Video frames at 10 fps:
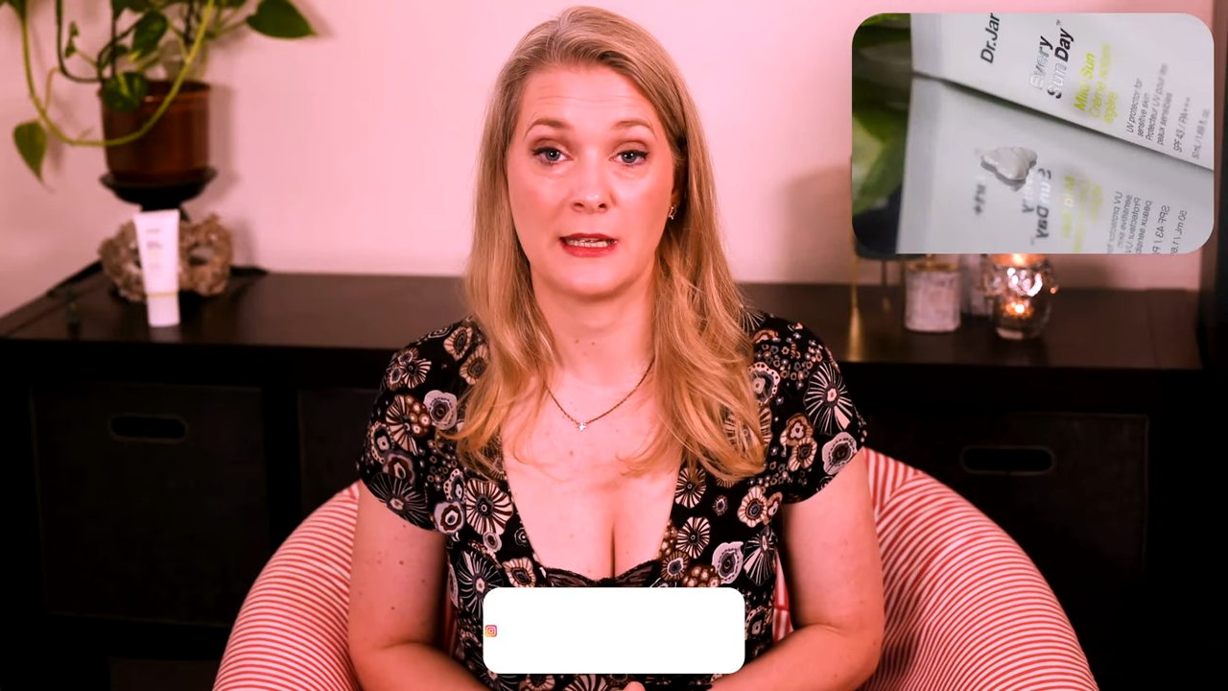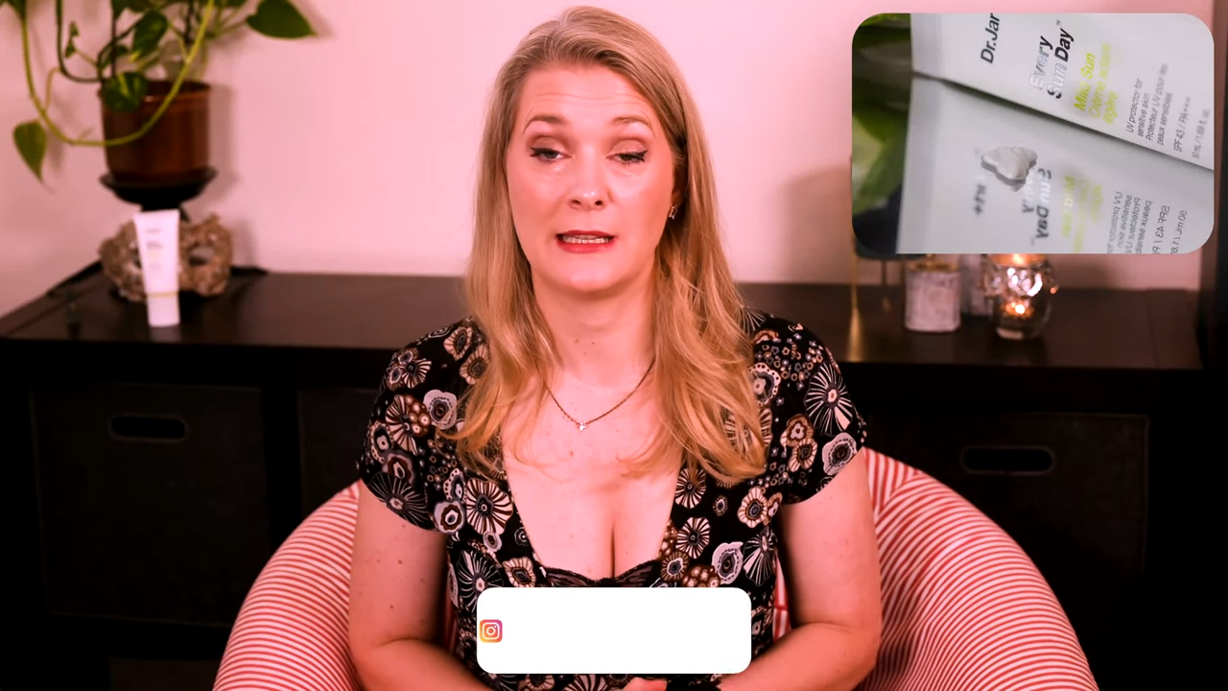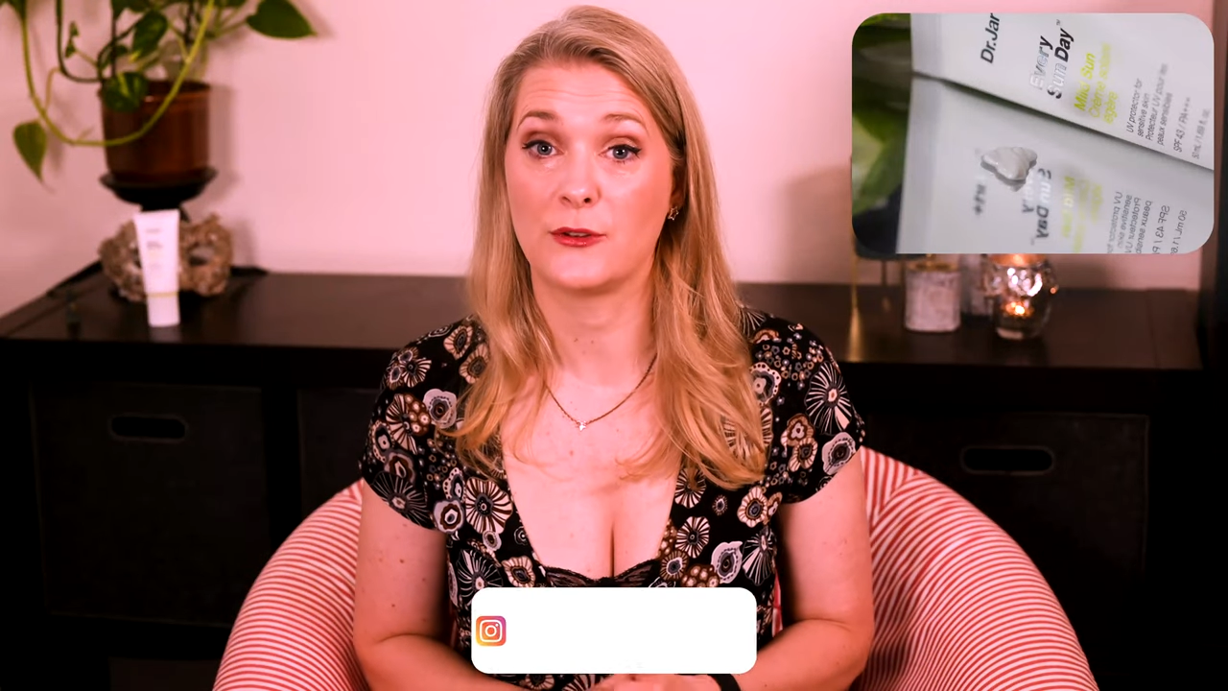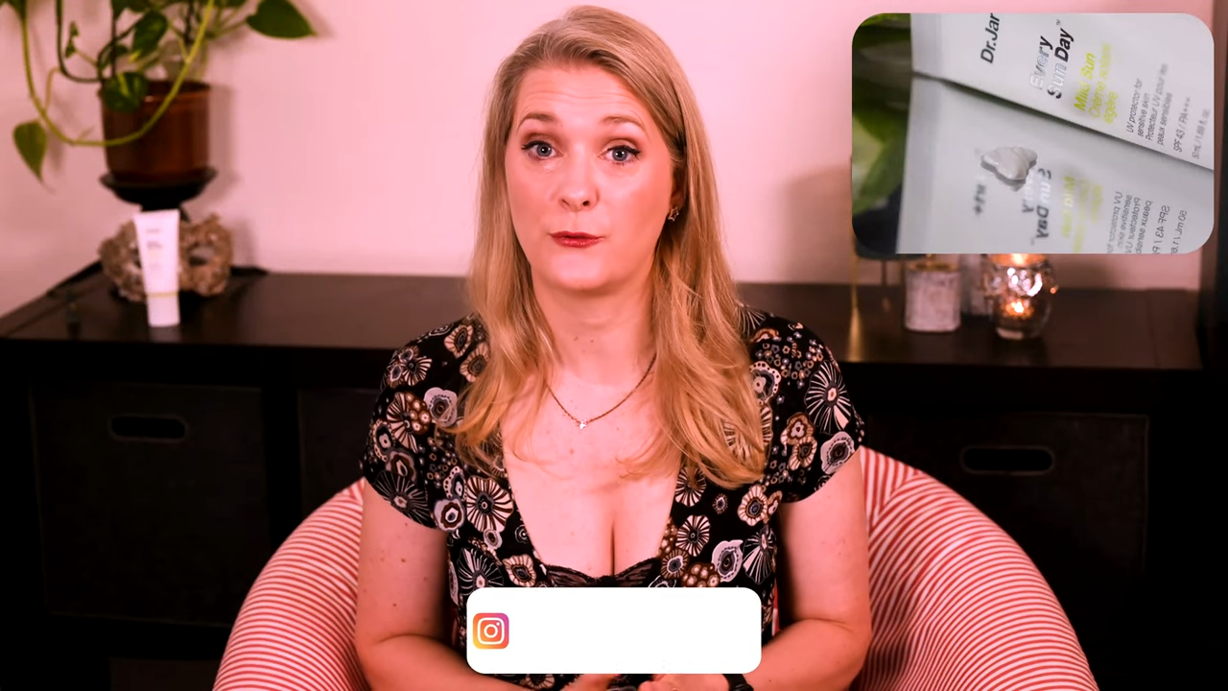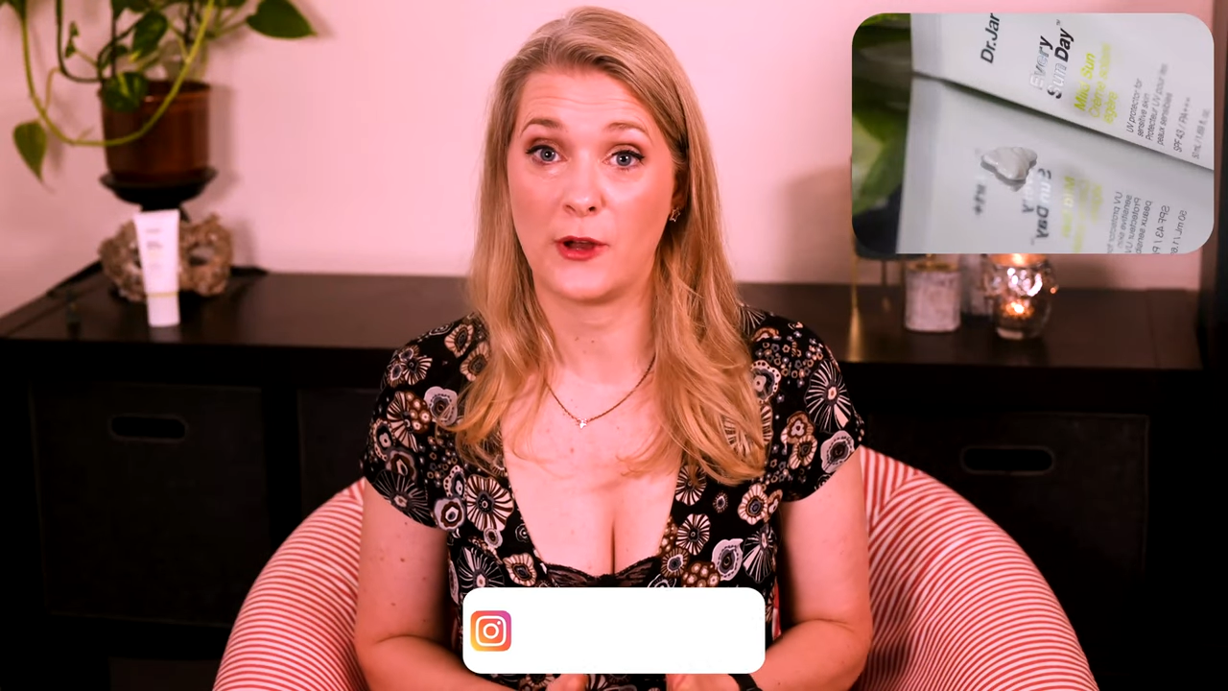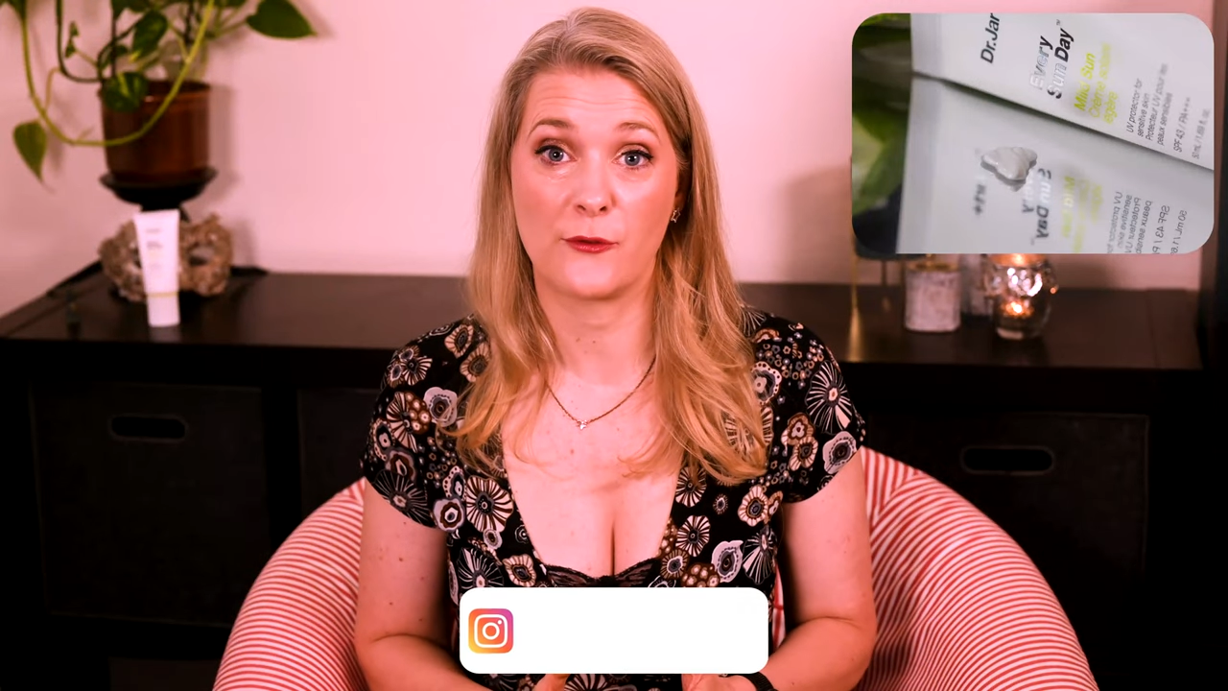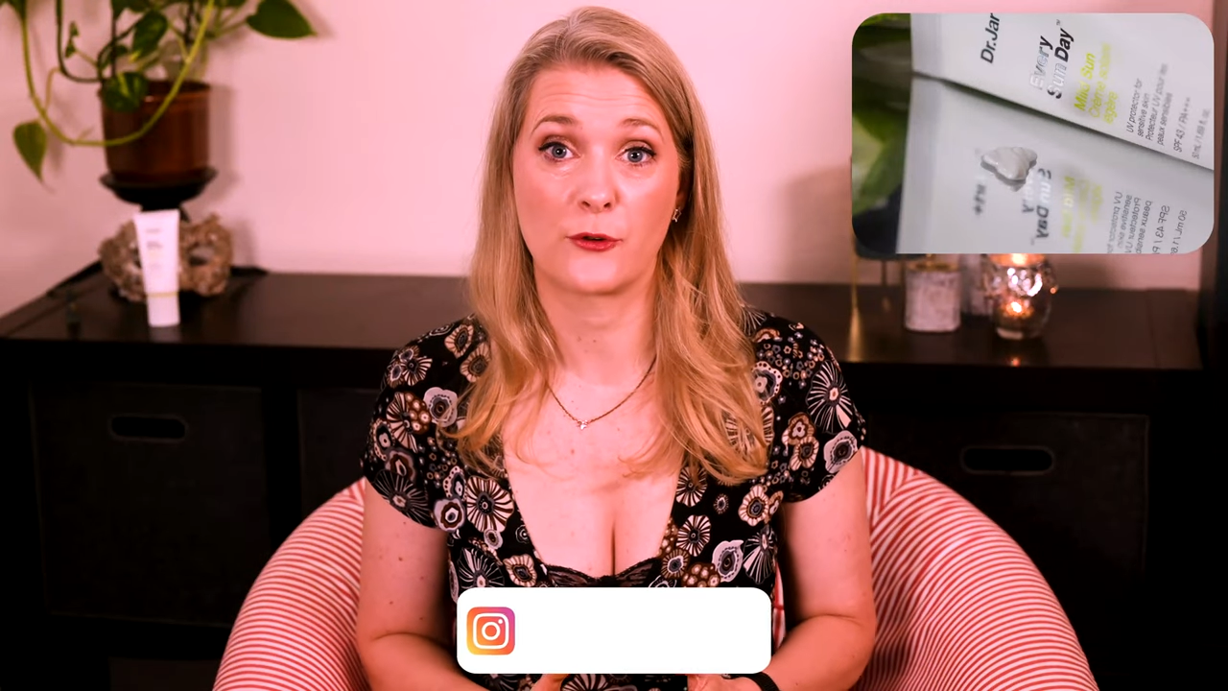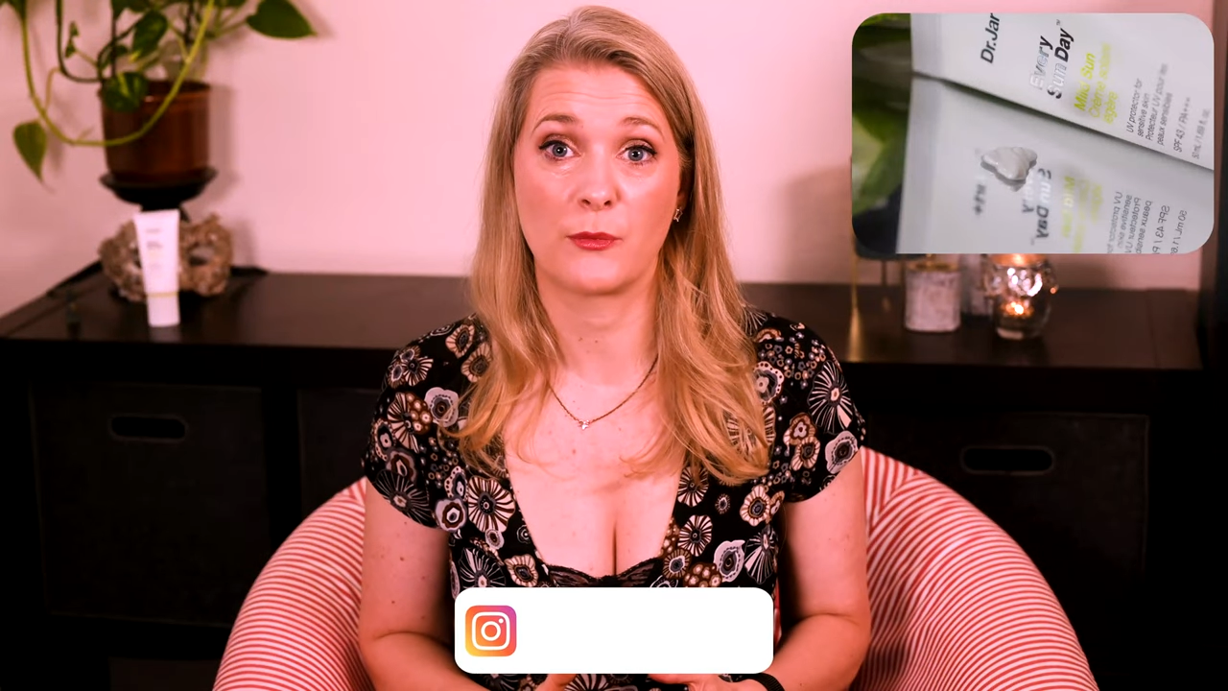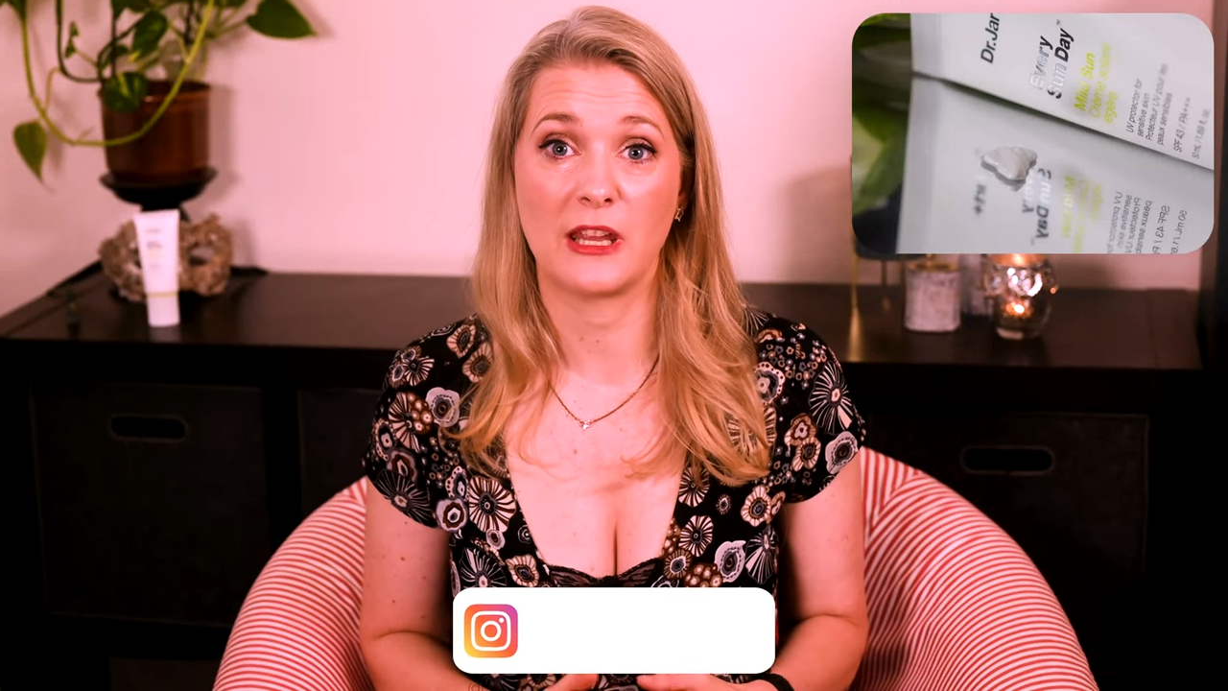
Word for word: It is far from